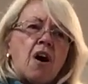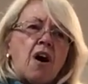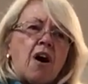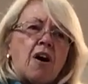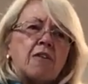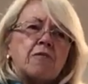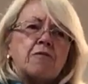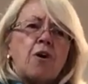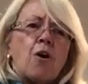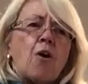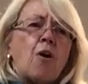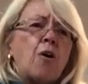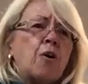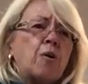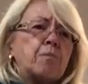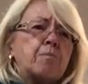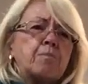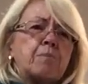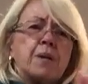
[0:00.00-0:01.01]
of
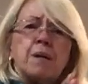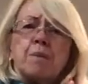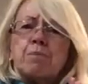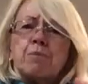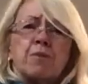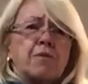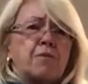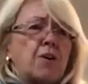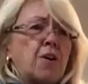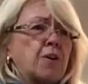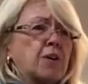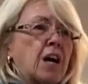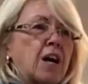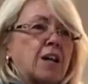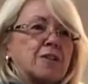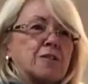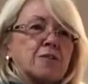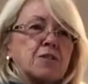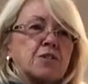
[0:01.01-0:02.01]
all people of all
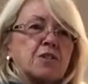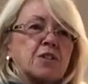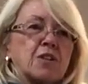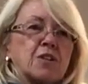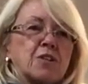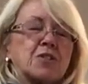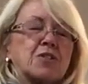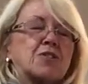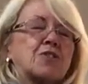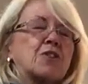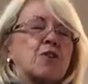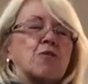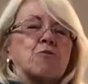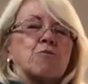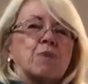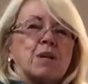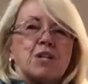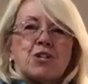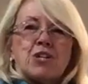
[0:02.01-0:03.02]
colors. They're so
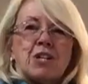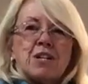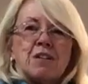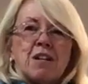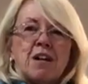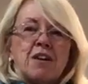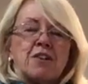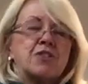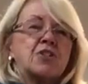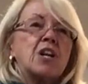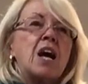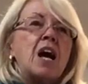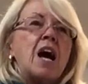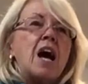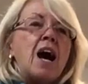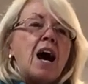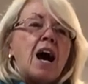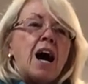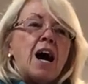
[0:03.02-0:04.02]
rich and lush.
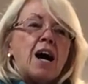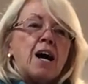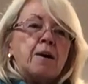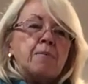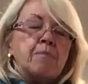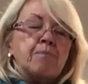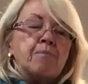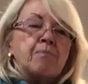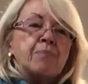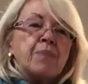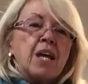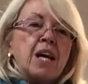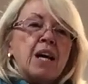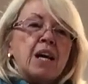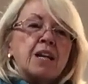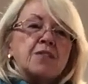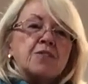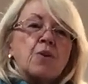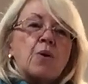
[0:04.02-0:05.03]

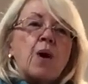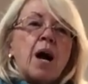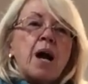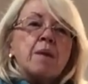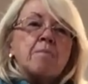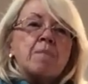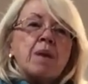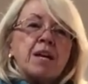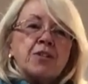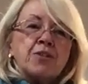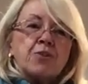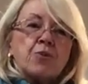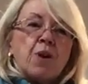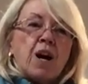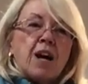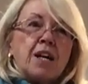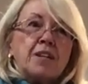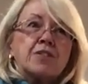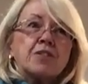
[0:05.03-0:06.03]
So I may
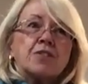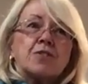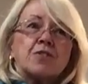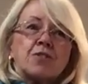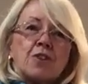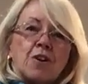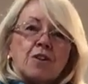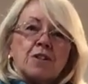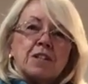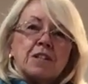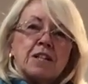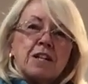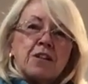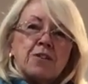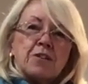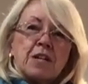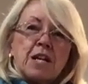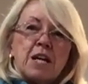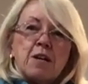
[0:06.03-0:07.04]
try to start on
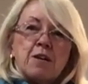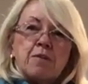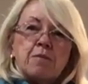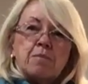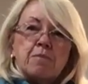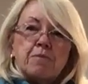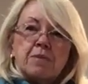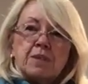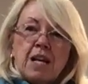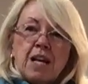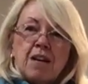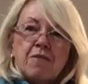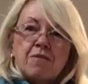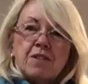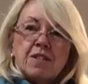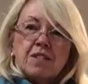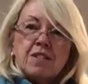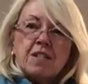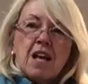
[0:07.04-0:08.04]
another
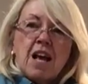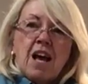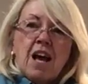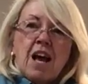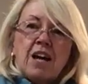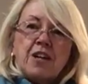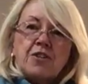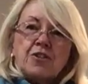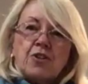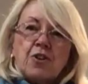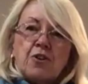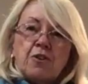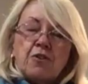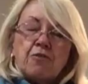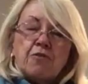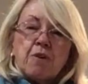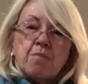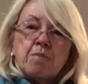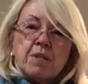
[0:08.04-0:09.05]
canvas and show you
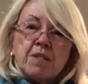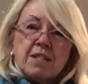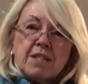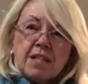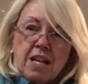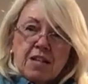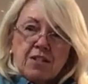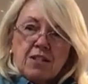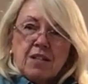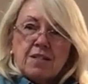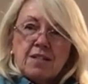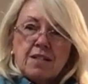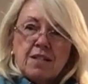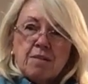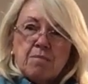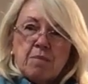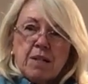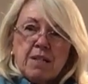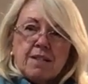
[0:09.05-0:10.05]
from a sketch I did
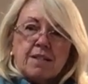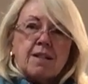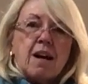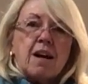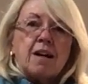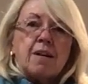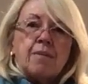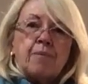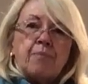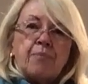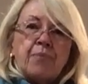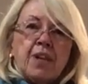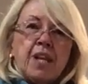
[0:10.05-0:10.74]
of my son